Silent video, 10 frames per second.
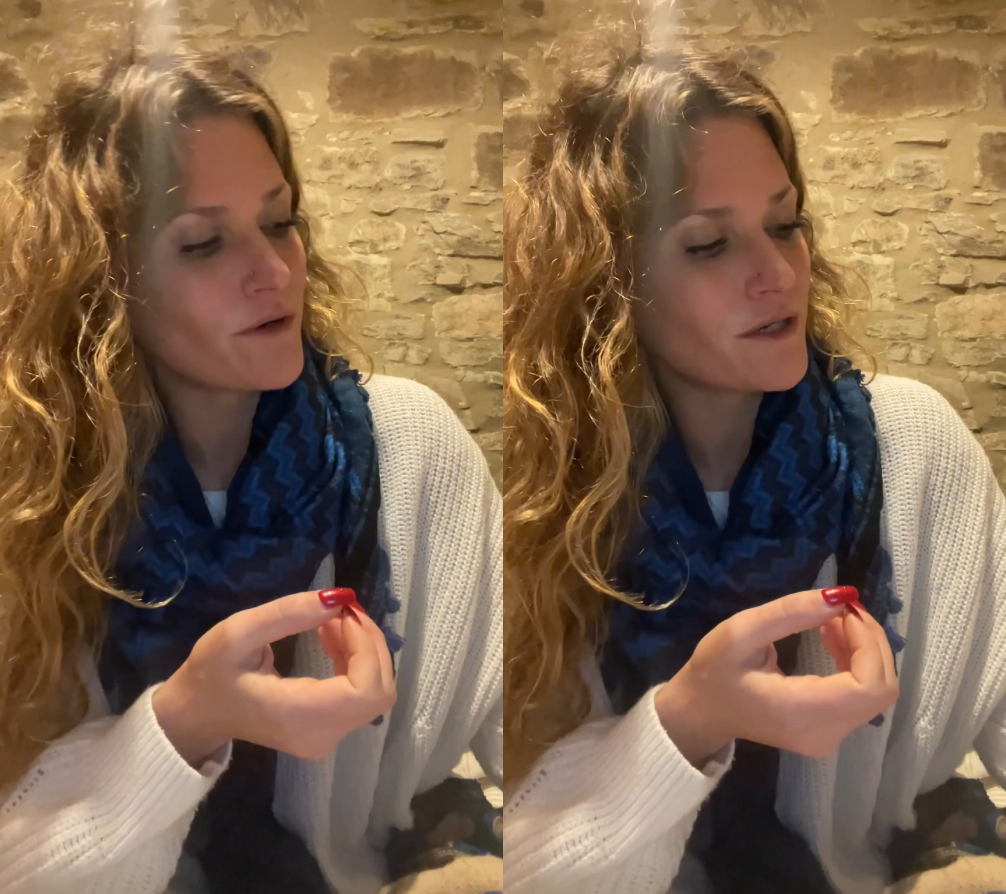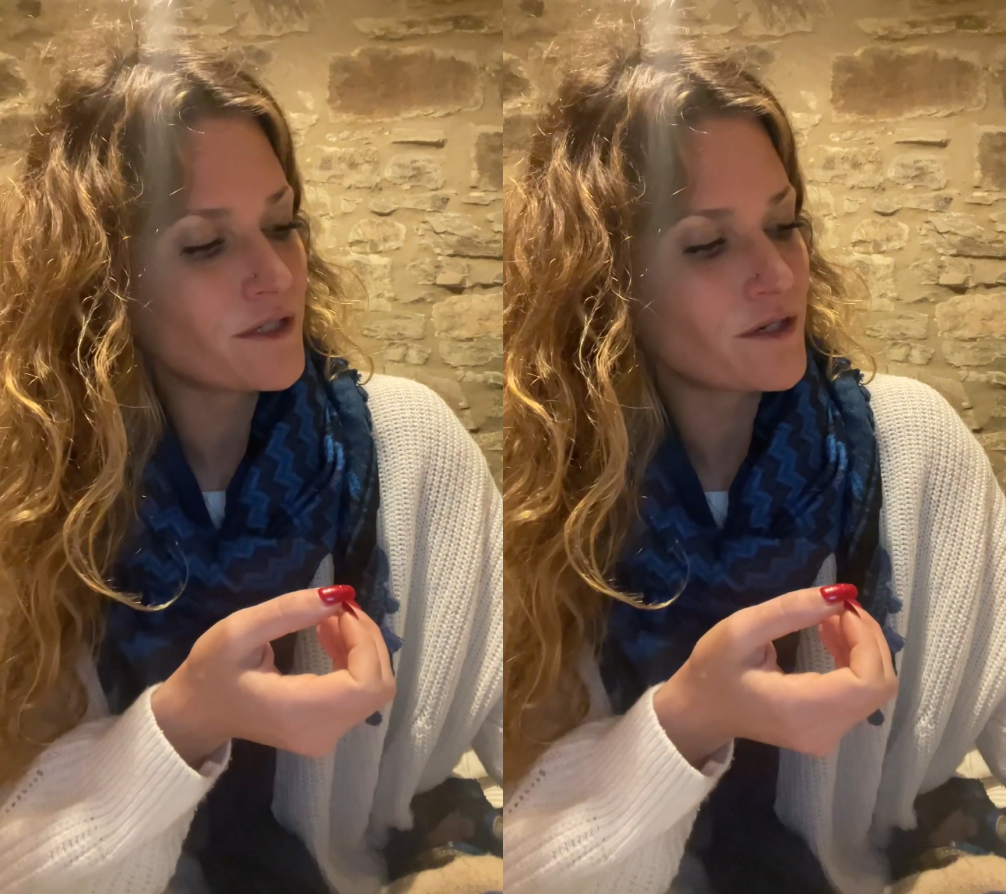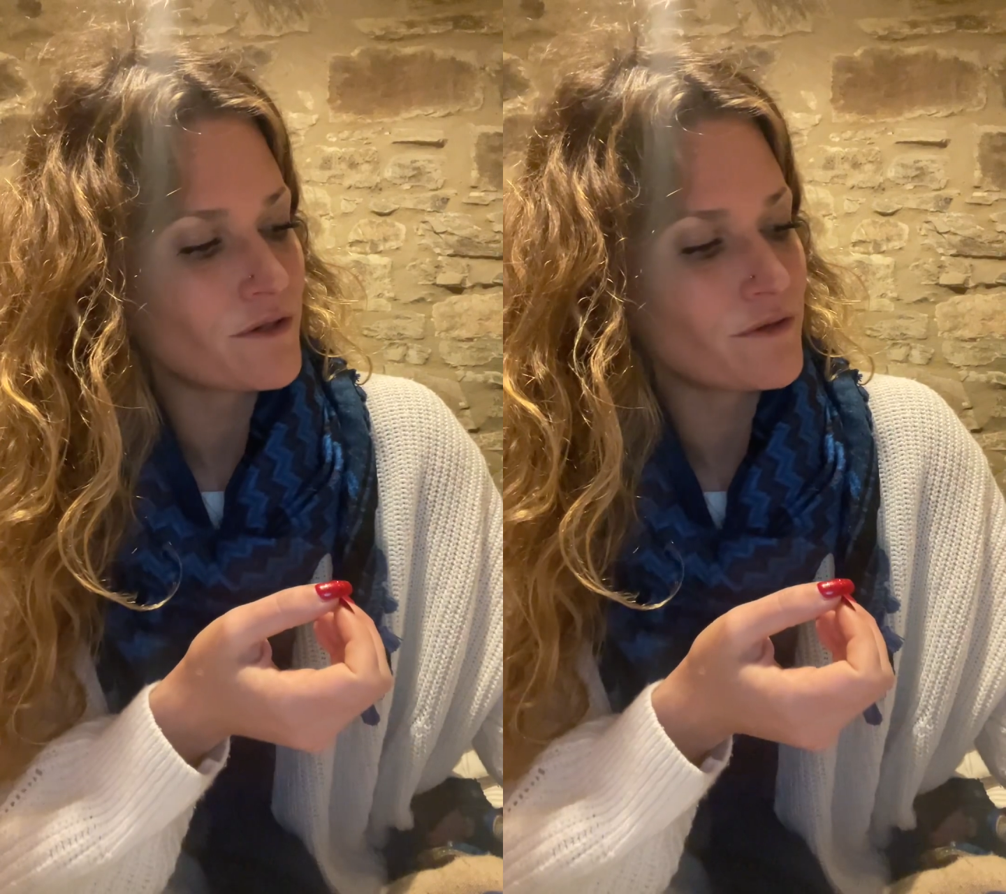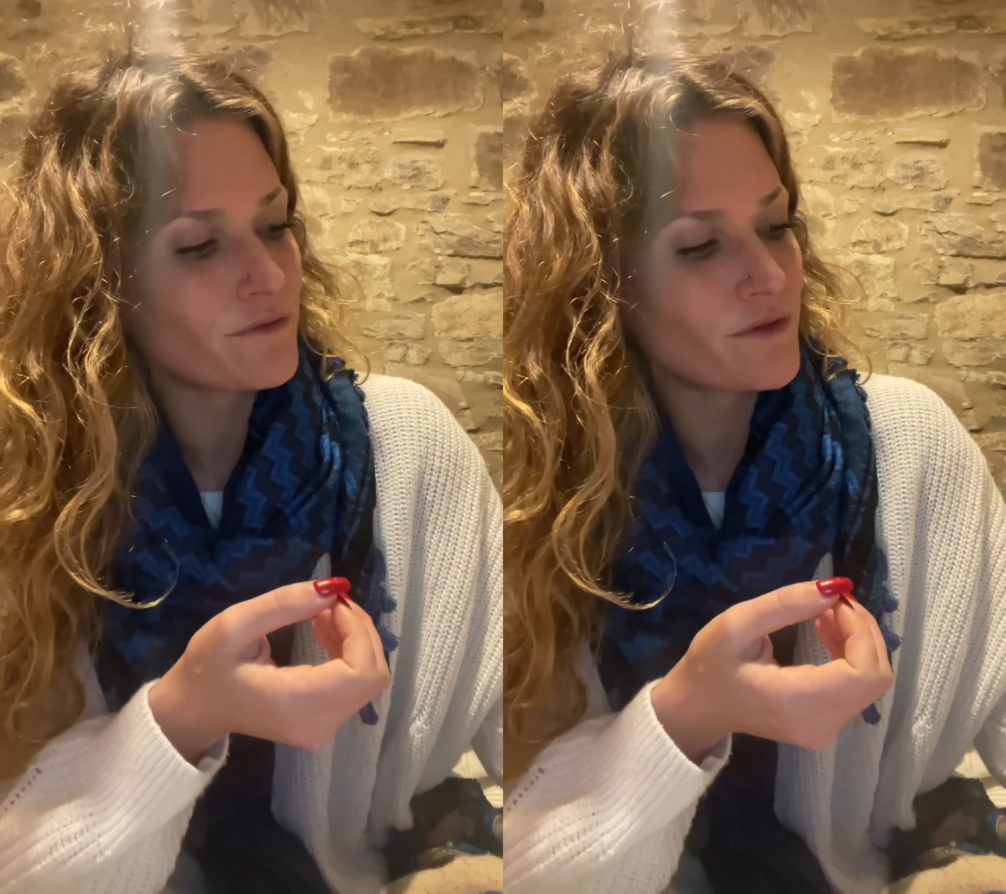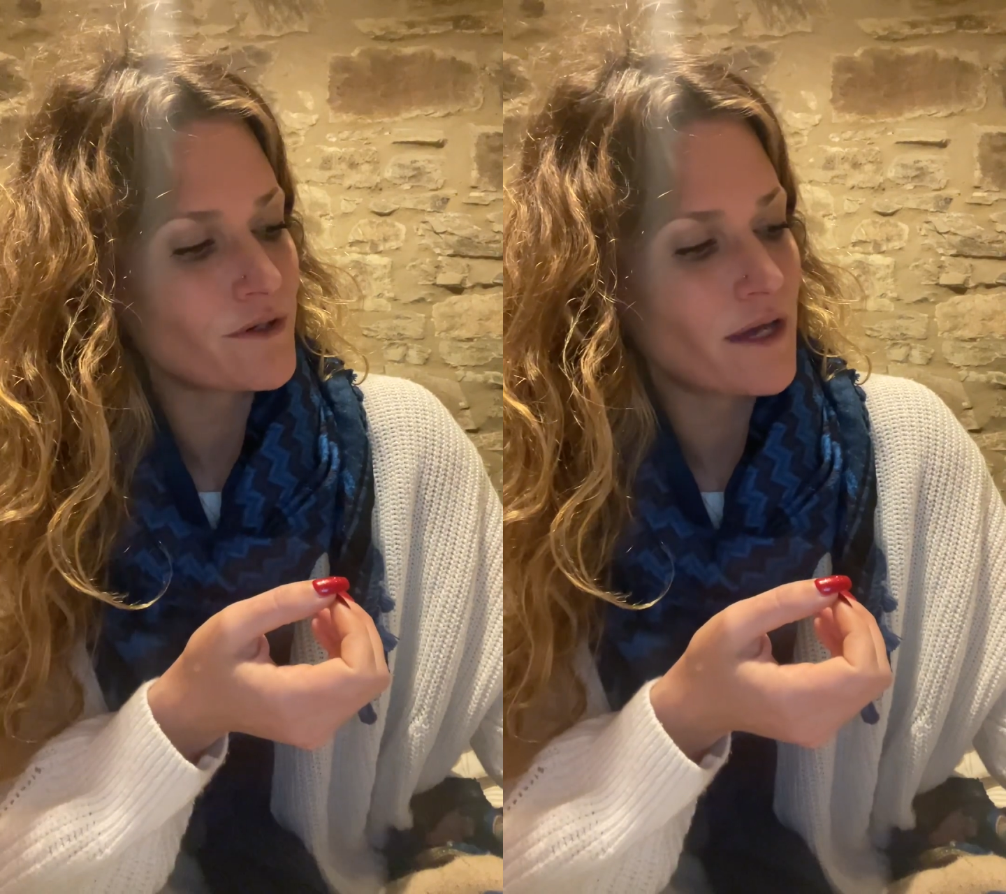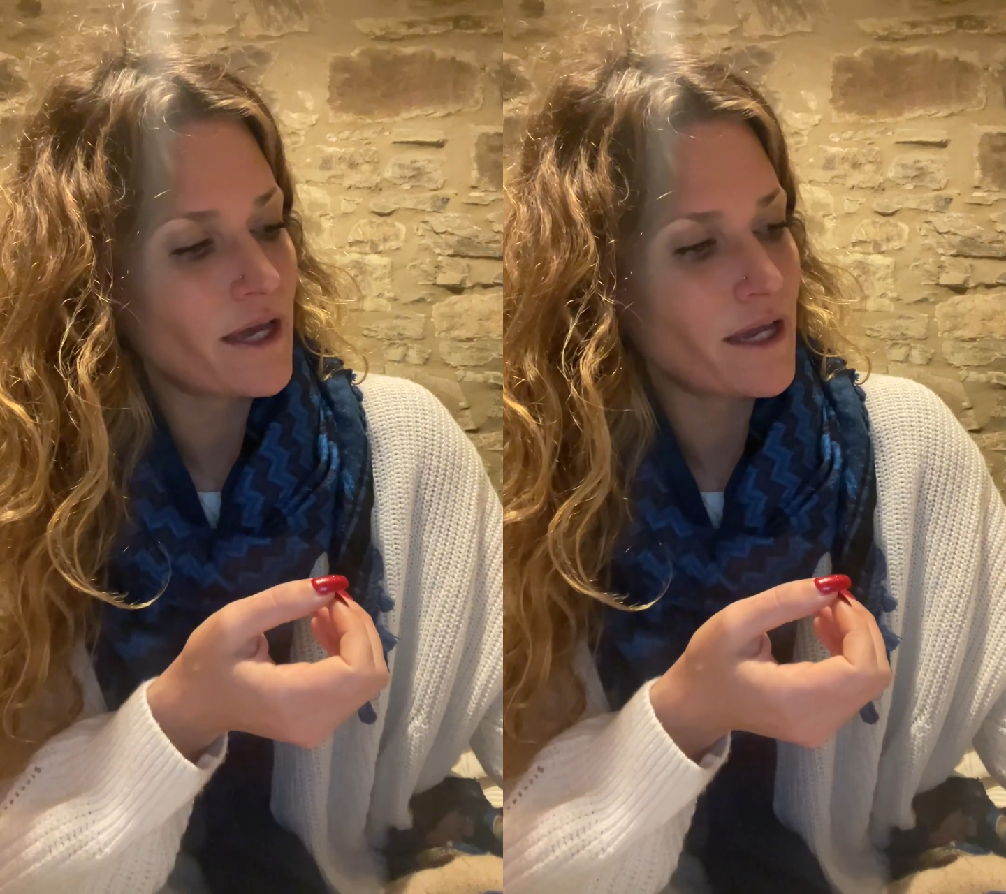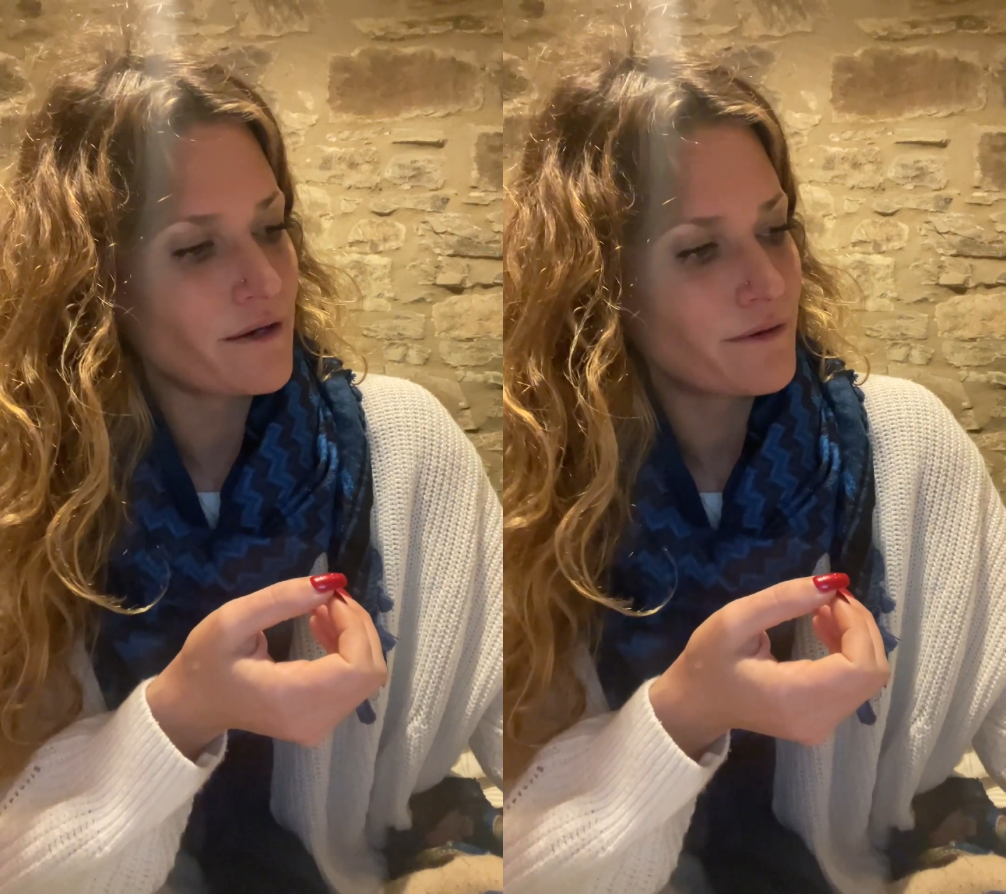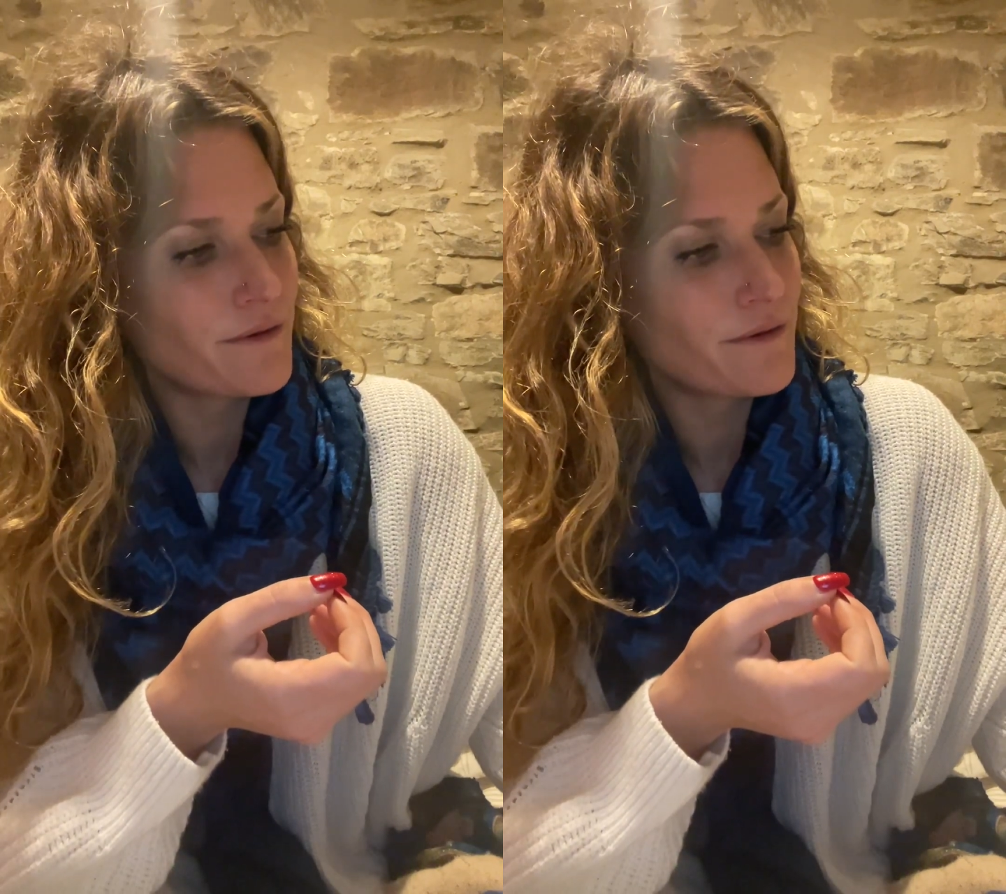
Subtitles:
eternal. We're right.